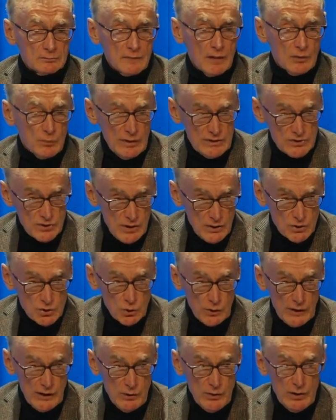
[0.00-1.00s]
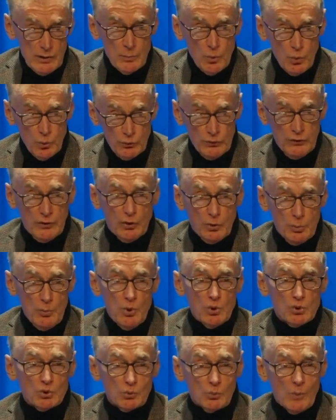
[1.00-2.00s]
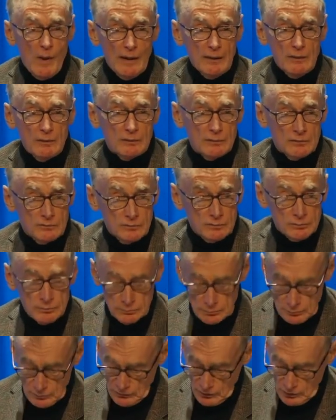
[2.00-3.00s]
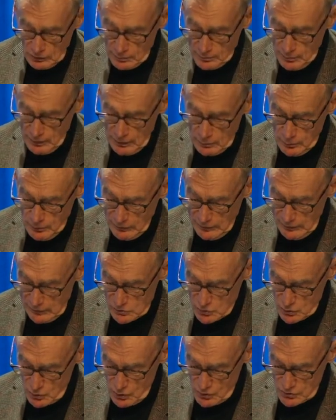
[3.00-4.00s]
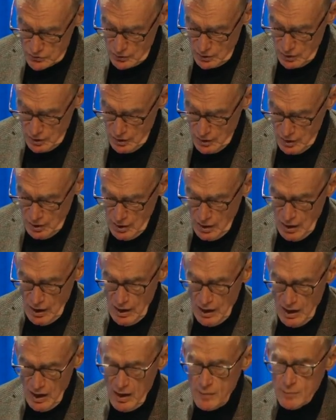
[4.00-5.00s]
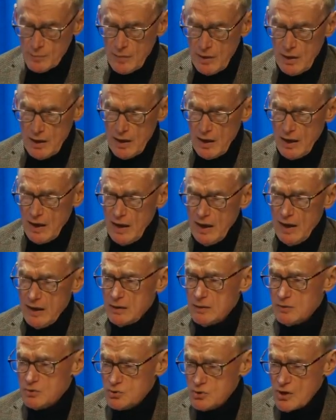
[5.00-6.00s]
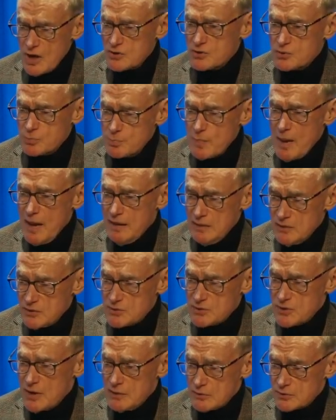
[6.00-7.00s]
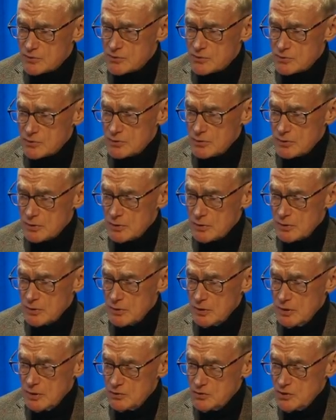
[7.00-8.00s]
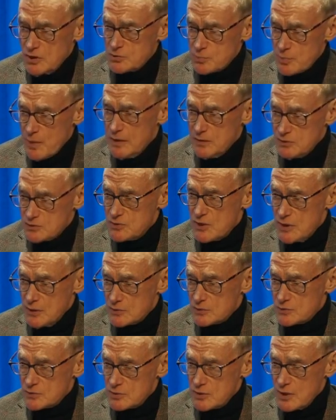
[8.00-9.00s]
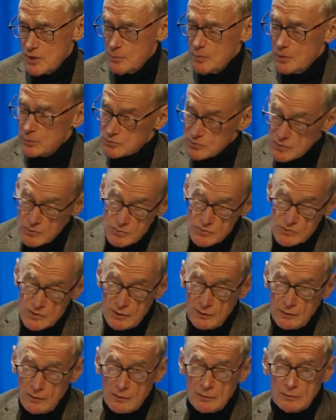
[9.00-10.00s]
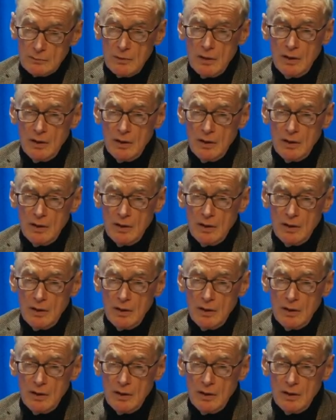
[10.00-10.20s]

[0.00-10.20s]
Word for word: a residential area more than a commercial one, compared with King's Cross. Um, and it just made sense. It just made sense. But it was interesting that